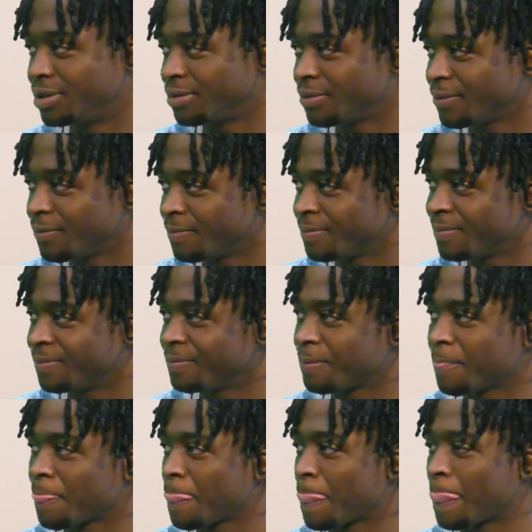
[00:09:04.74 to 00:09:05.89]
No, that's
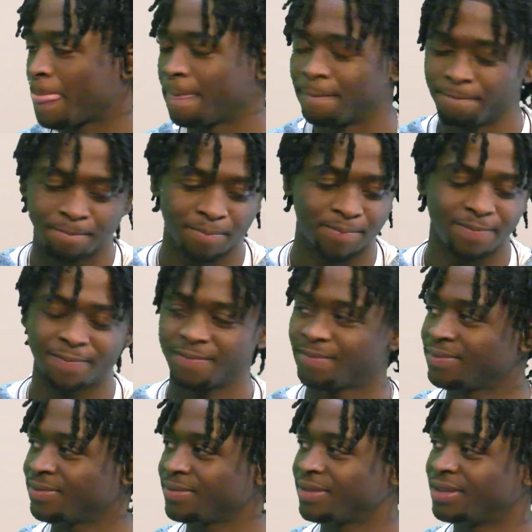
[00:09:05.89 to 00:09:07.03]
what's up. That's doing your
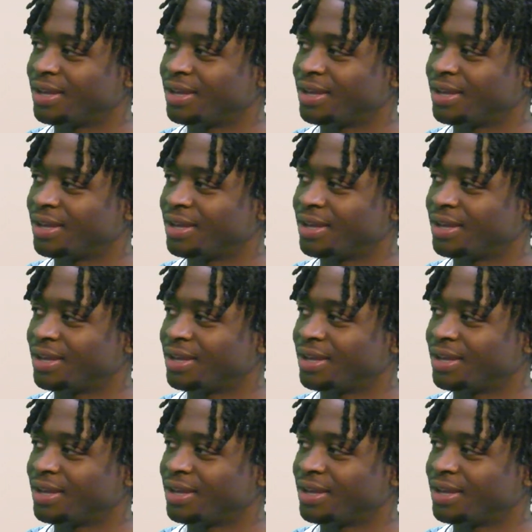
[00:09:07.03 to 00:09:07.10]
part.